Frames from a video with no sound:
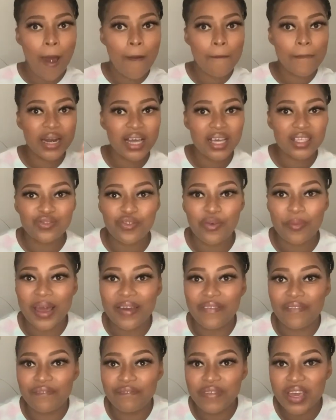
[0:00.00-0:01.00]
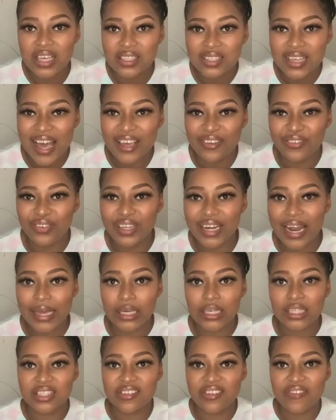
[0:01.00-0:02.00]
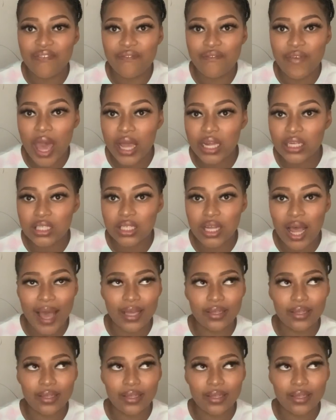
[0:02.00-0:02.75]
But as for my face, I feel like it's fat.